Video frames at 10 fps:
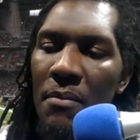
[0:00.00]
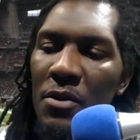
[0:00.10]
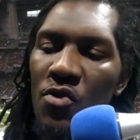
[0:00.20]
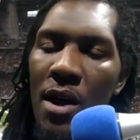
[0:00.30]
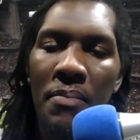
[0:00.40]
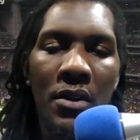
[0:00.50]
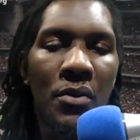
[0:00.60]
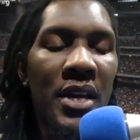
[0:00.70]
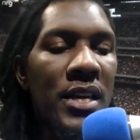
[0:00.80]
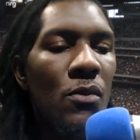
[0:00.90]
I'm going to drop a little
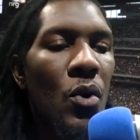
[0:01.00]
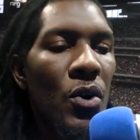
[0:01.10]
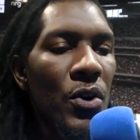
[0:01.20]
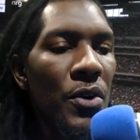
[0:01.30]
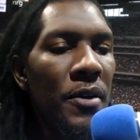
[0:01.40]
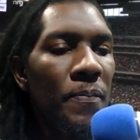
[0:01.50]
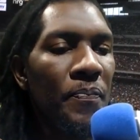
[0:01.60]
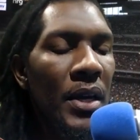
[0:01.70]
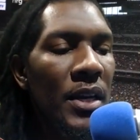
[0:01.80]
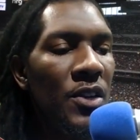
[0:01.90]
keyword
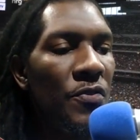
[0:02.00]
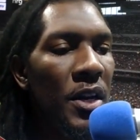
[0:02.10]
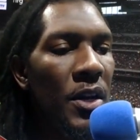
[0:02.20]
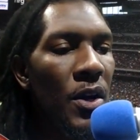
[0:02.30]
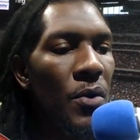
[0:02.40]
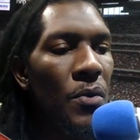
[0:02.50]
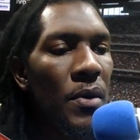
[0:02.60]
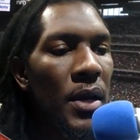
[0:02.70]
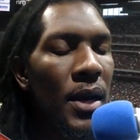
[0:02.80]
in each video.